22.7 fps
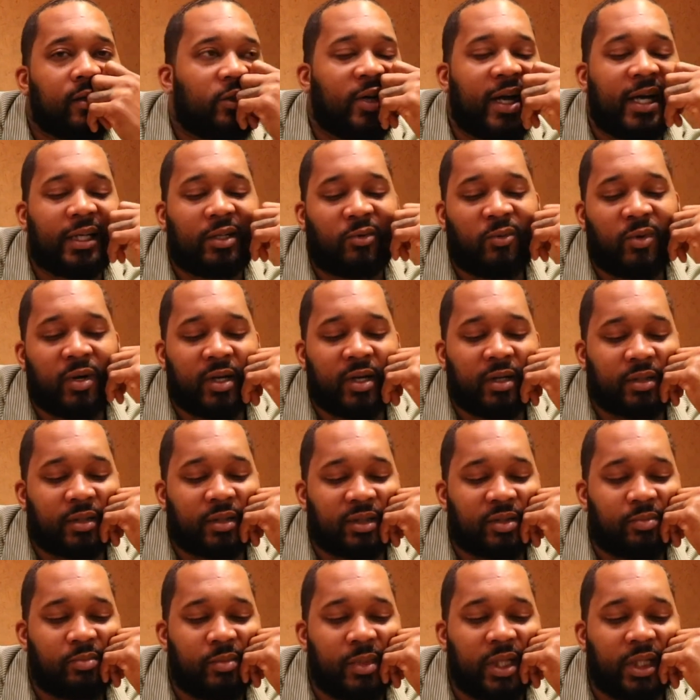Tried to work
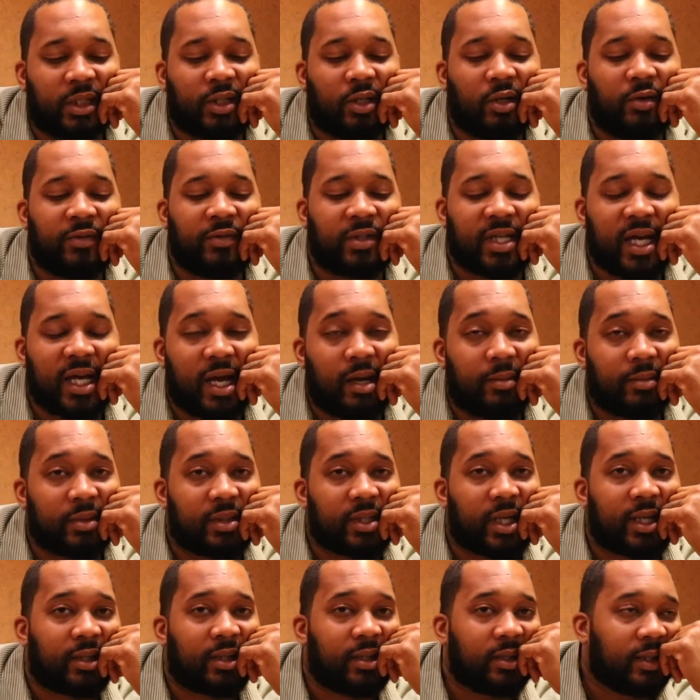as much overtime
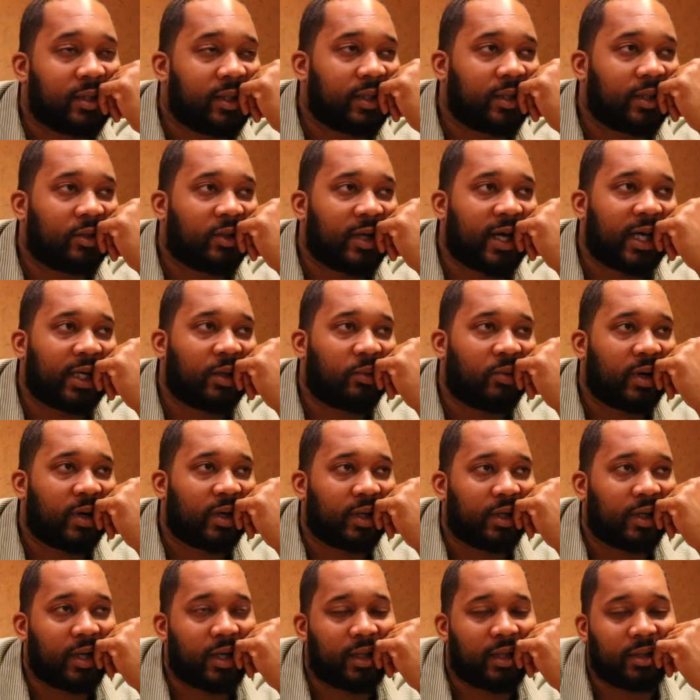as I could, tried to work
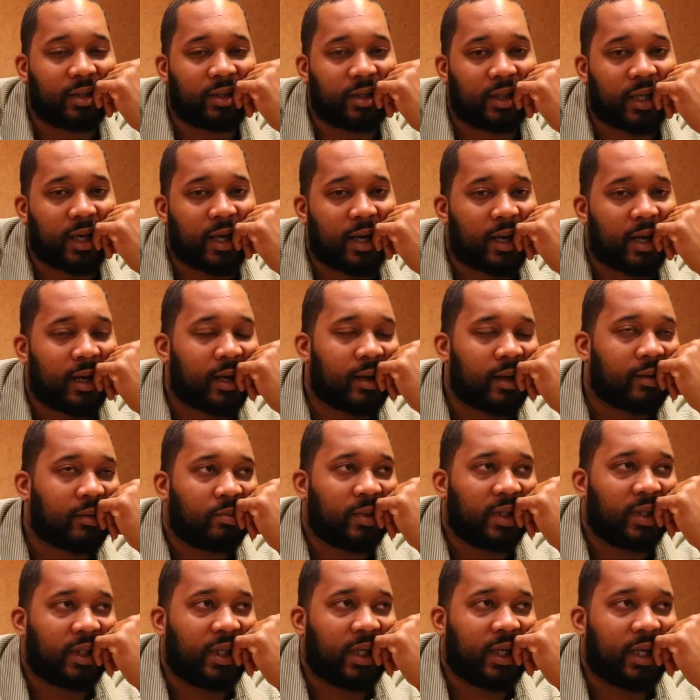another job,
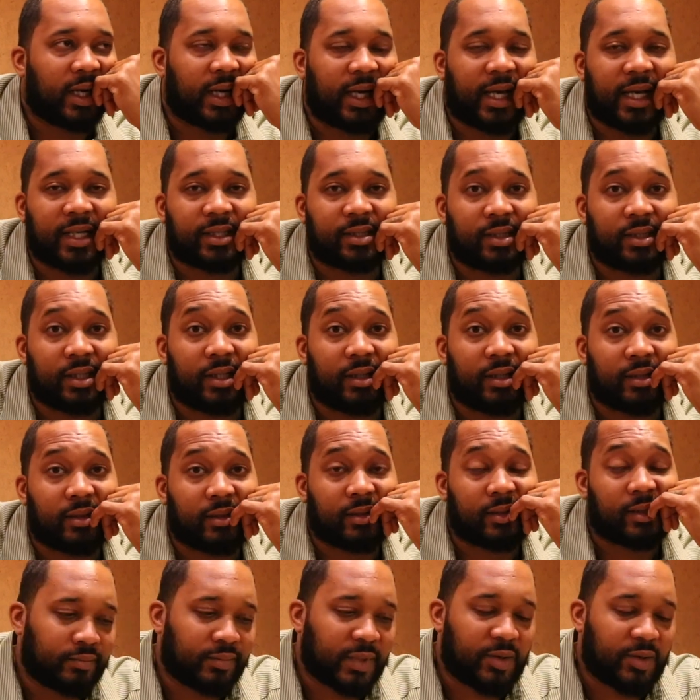but then I got sick.
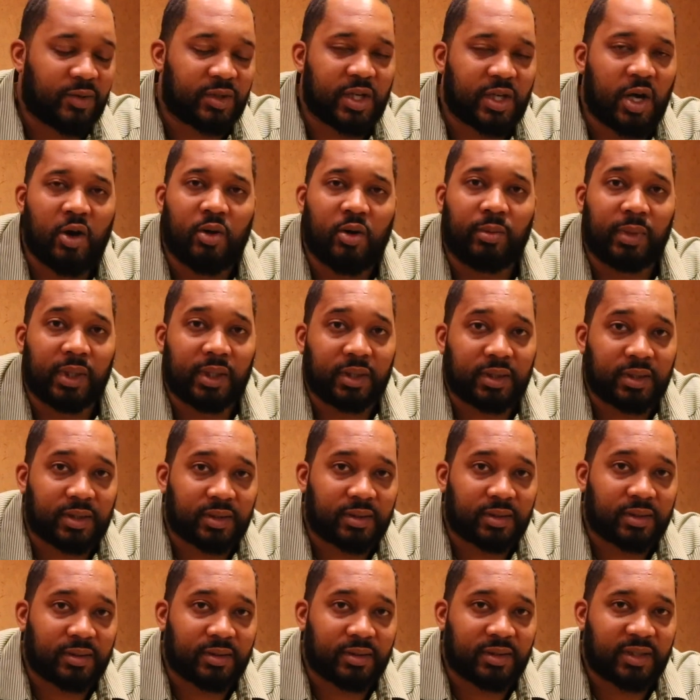I was
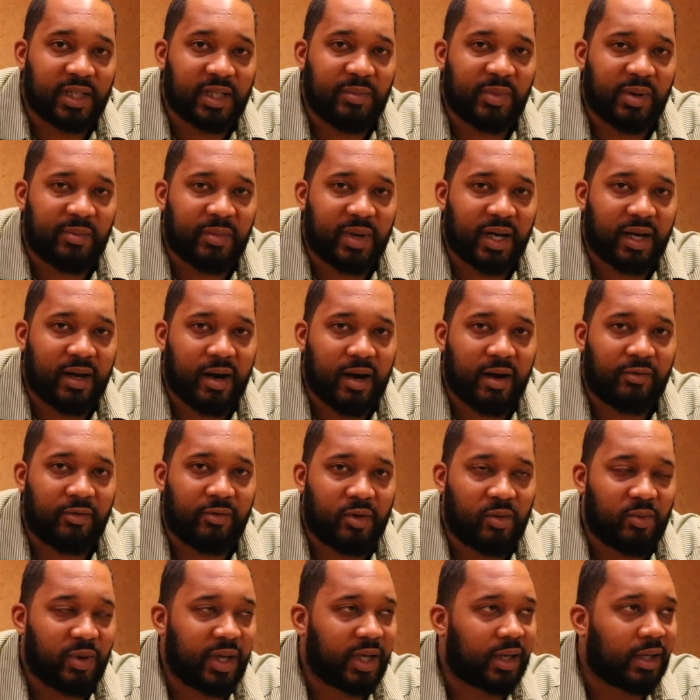homeless, sleeping in my car for
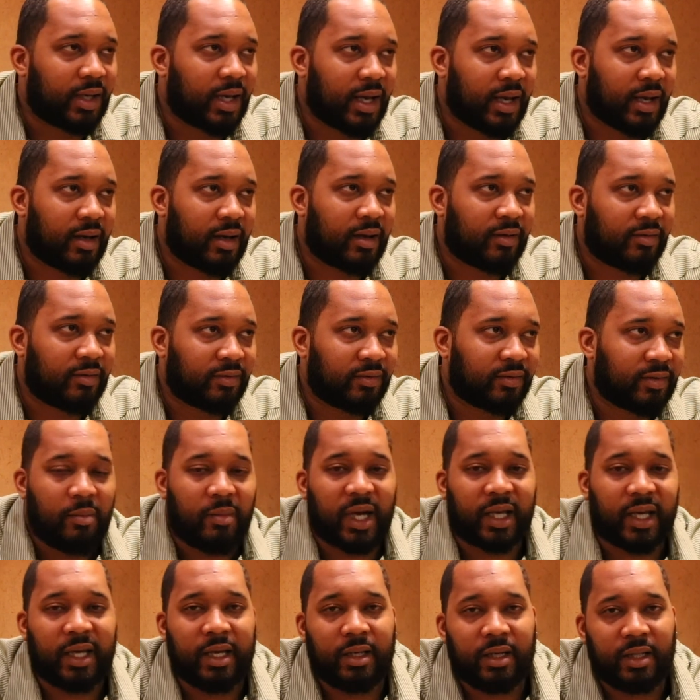a week and a half.
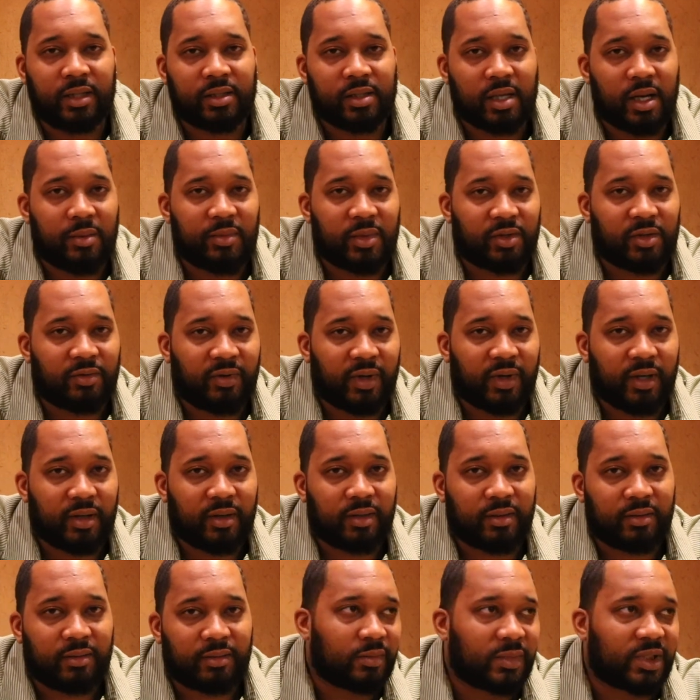My kidneys almost failed.
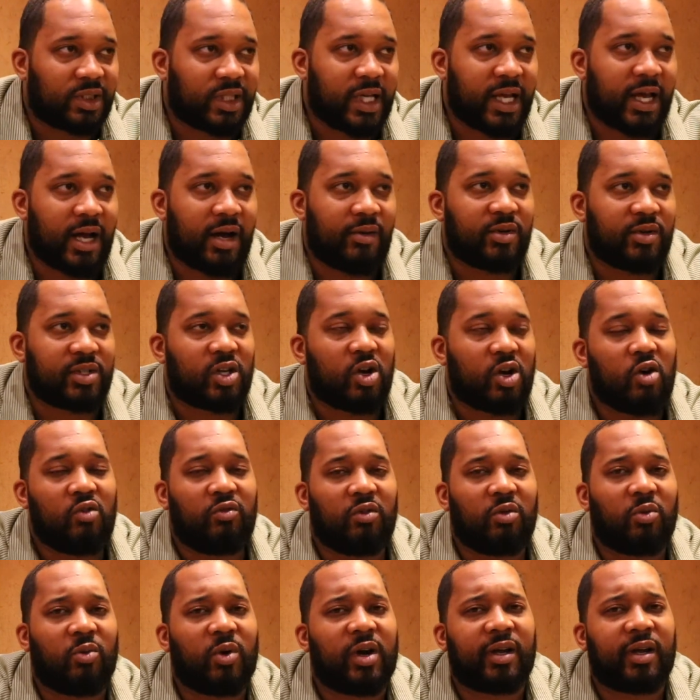Say I was
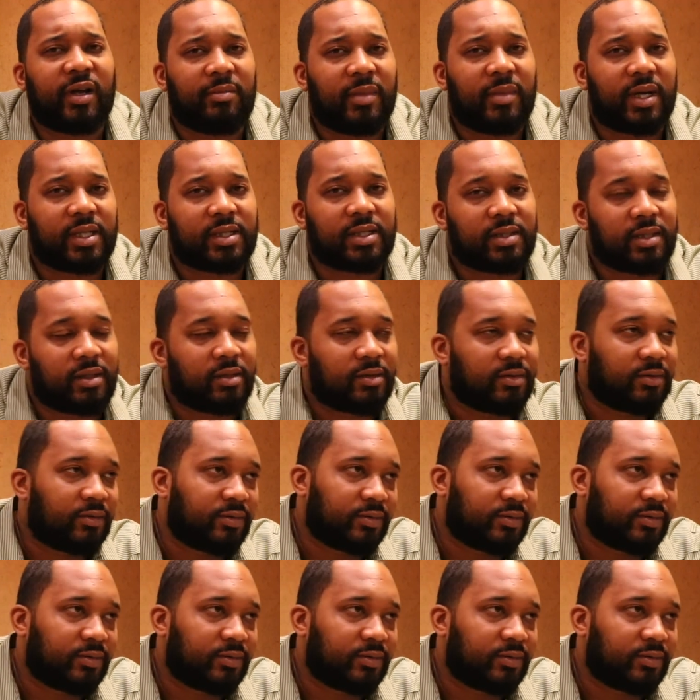overworking myself.